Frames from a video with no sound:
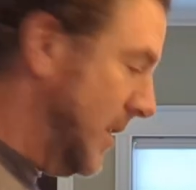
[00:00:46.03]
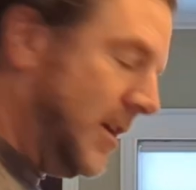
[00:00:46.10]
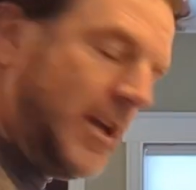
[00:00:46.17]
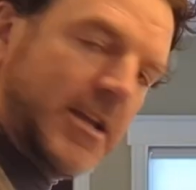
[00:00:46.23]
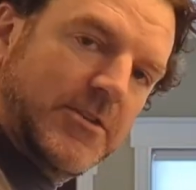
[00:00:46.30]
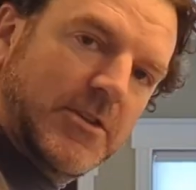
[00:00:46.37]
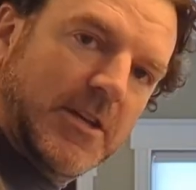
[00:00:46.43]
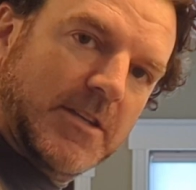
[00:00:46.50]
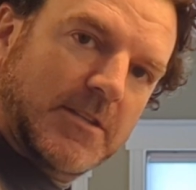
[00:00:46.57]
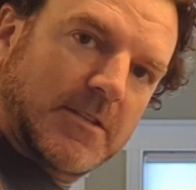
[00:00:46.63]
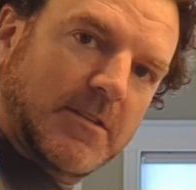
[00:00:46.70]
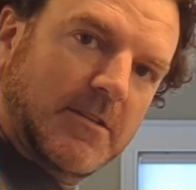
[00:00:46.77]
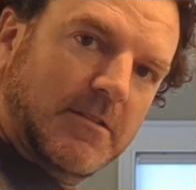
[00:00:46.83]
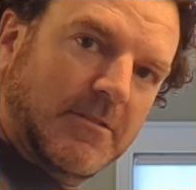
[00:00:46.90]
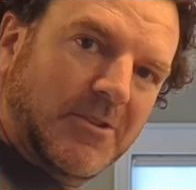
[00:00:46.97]
and
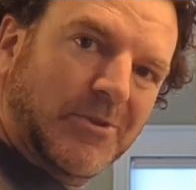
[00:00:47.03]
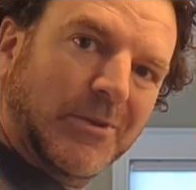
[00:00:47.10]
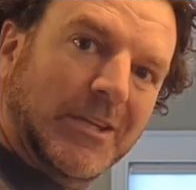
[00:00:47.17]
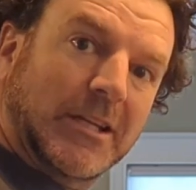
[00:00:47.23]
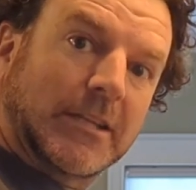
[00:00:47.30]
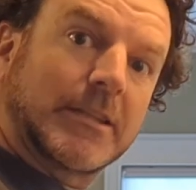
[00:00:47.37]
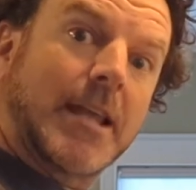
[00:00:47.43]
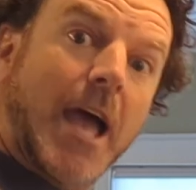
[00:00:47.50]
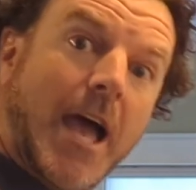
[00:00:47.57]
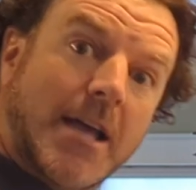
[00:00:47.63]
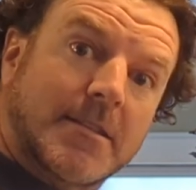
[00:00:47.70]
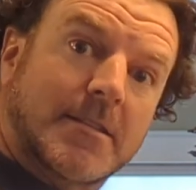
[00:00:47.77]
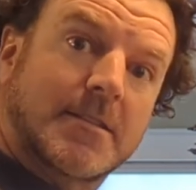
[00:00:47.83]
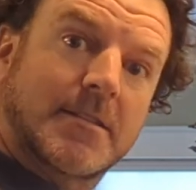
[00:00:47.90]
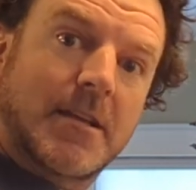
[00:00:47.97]
just do a little
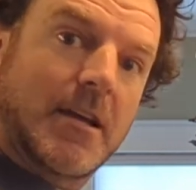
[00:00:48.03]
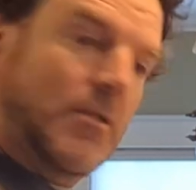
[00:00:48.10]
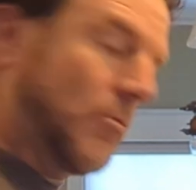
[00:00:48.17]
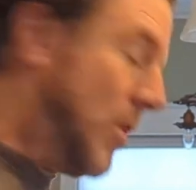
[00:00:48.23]
test on